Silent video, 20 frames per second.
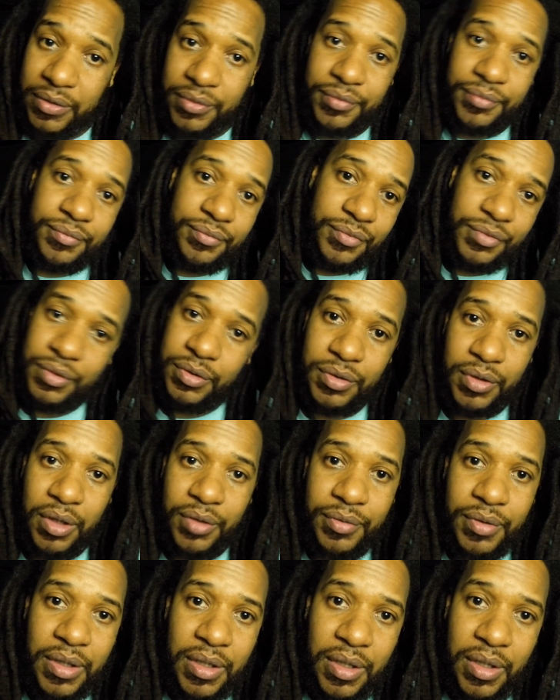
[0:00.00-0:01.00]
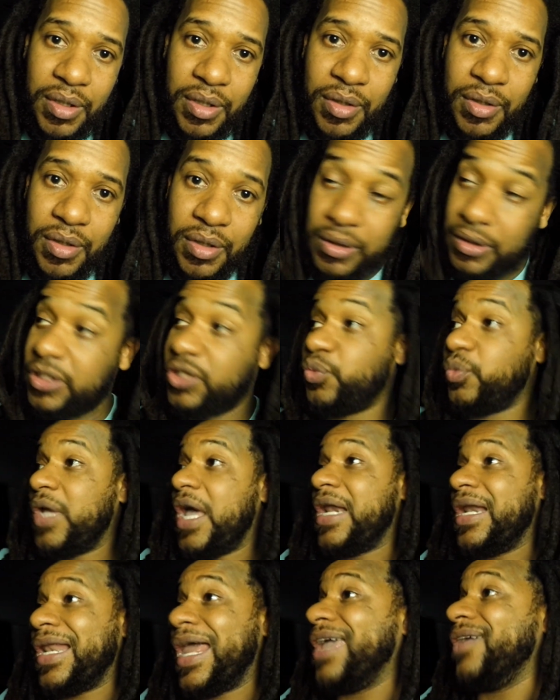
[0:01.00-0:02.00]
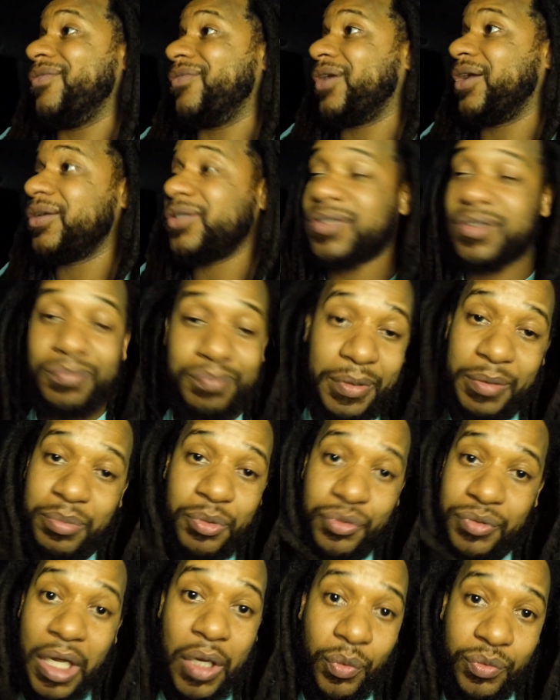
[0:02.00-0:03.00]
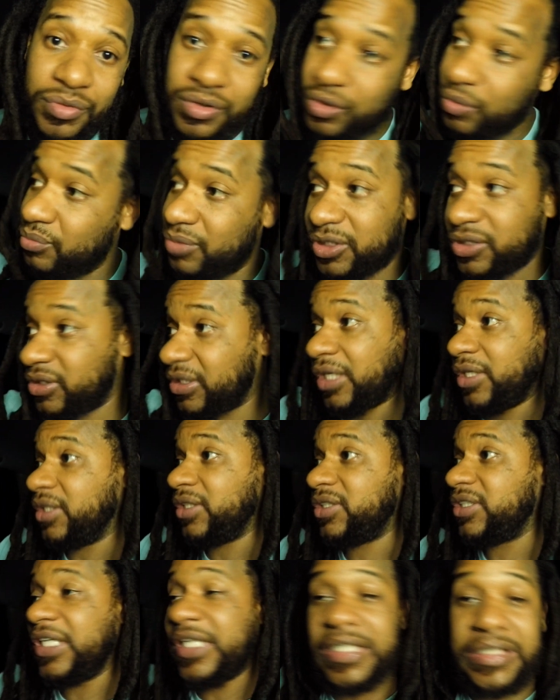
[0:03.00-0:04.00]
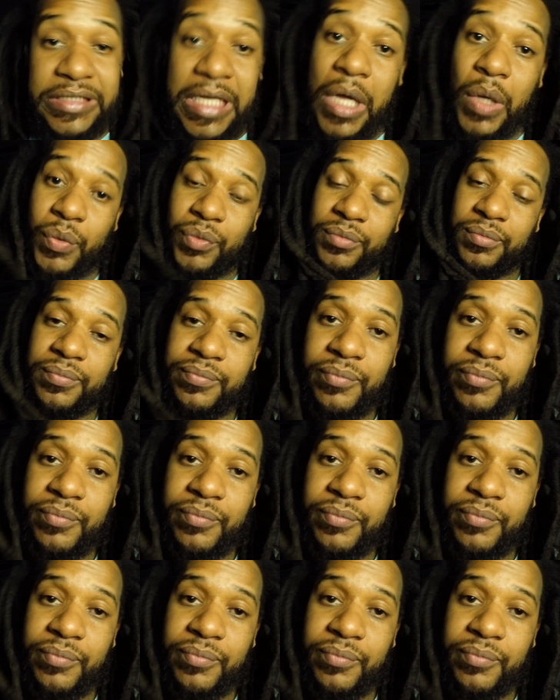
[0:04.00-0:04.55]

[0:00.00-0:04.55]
And, you know, at least we got a light rail. Some people don't. Some southern cities don't.